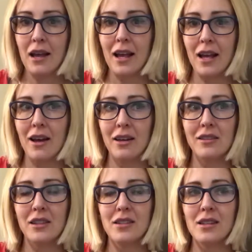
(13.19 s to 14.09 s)
and
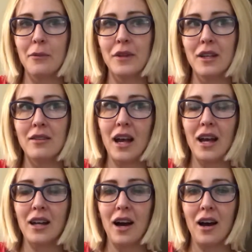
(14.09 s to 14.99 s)
it's something
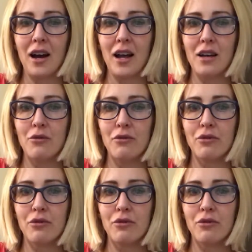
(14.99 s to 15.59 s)
that I've